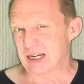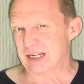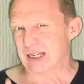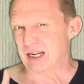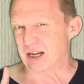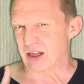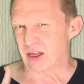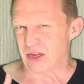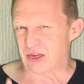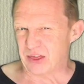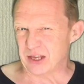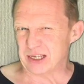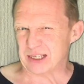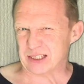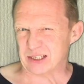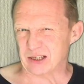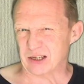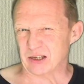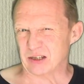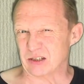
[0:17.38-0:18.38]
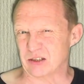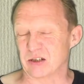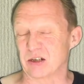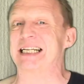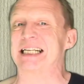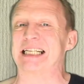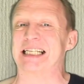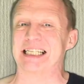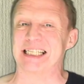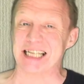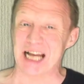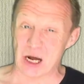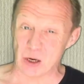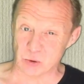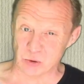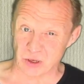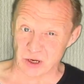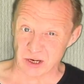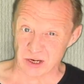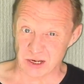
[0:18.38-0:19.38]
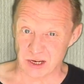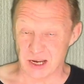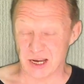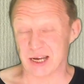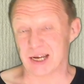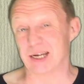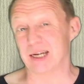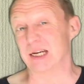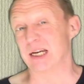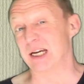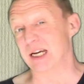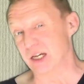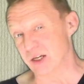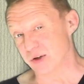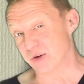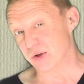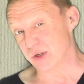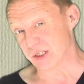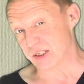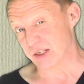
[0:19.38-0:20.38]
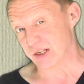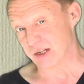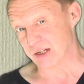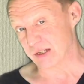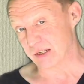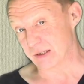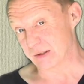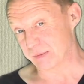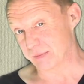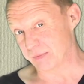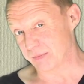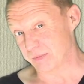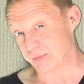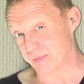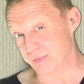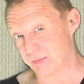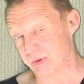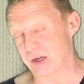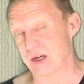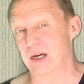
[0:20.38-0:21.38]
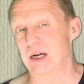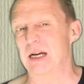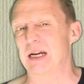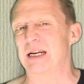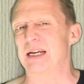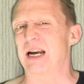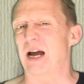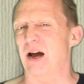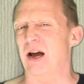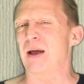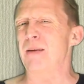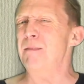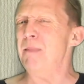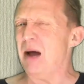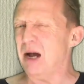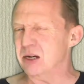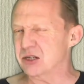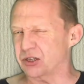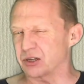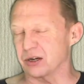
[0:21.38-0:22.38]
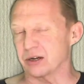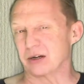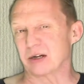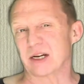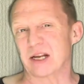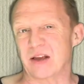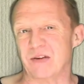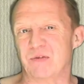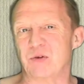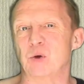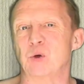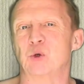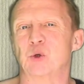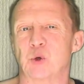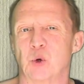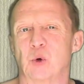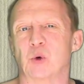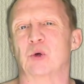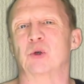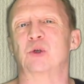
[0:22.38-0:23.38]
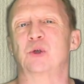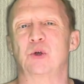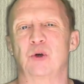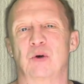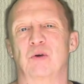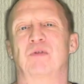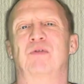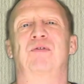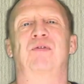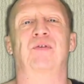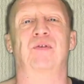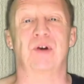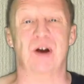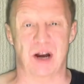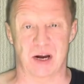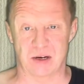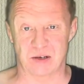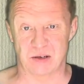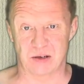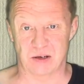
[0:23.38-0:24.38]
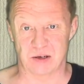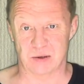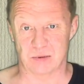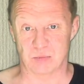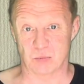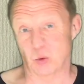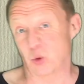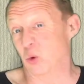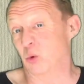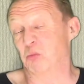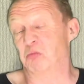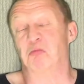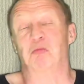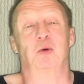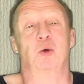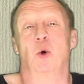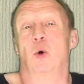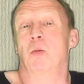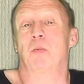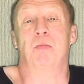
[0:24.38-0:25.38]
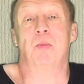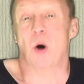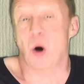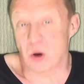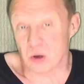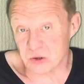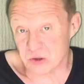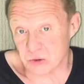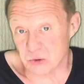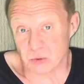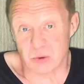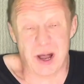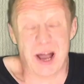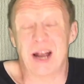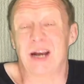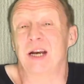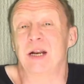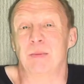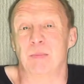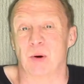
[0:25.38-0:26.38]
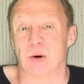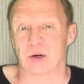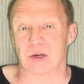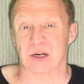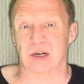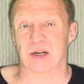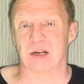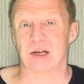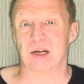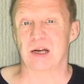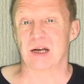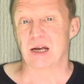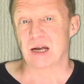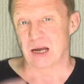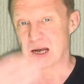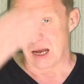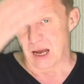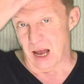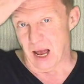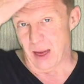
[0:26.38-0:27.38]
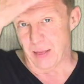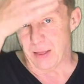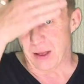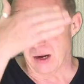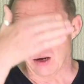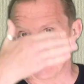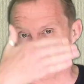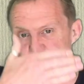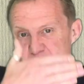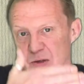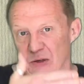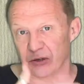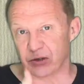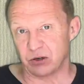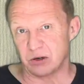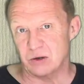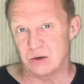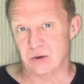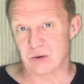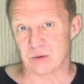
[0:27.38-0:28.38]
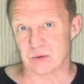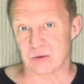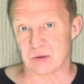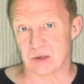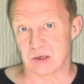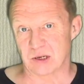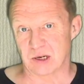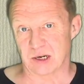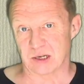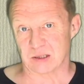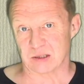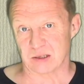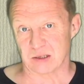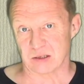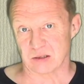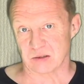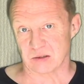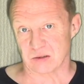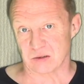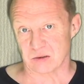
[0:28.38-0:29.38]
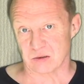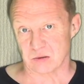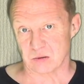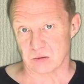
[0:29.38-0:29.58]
Now this is sounding interested. Now imagine if you talk to your friend or your boss or anybody and they looked at you like this.